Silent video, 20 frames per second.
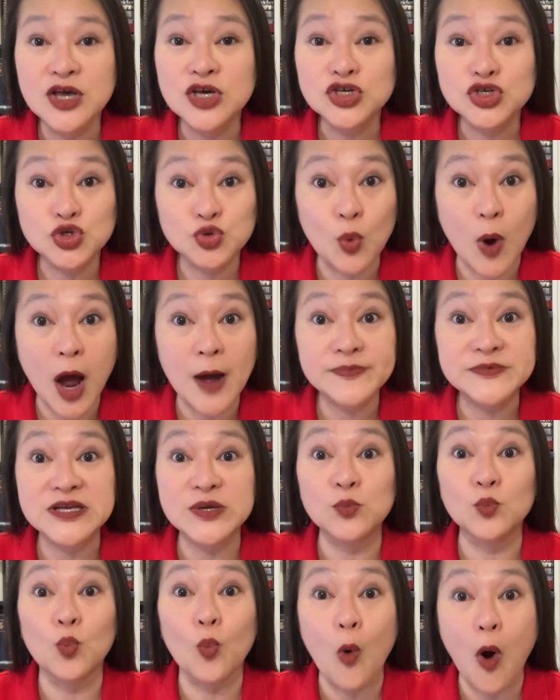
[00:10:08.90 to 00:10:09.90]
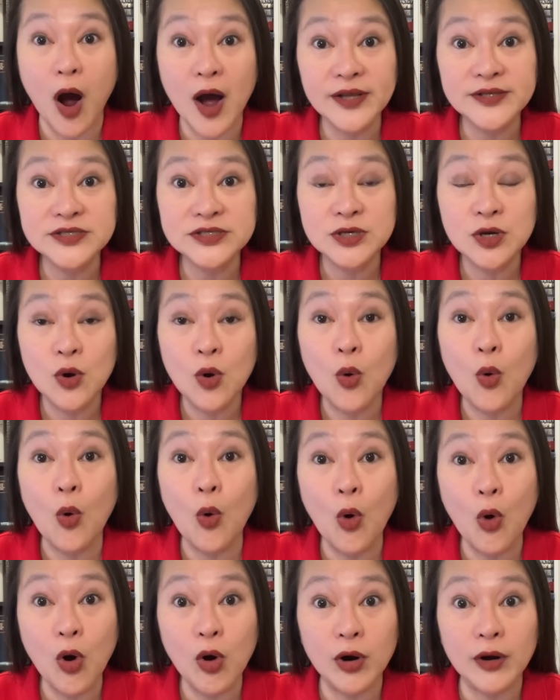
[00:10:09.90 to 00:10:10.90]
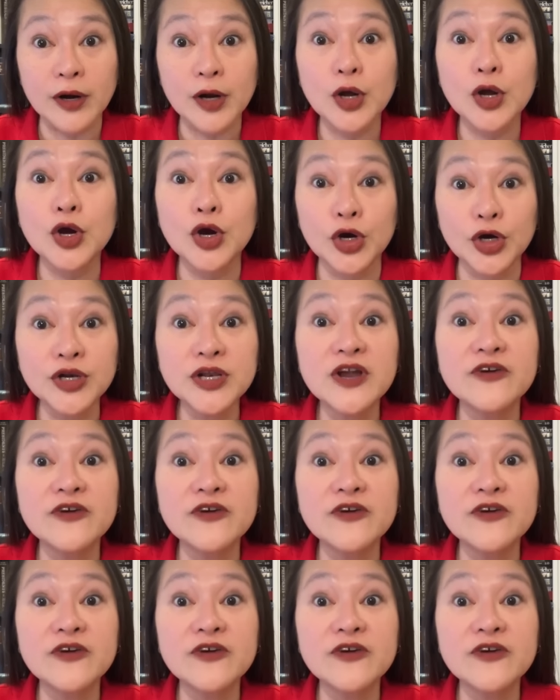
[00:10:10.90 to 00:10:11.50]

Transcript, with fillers: Schwab didn't want or couldn't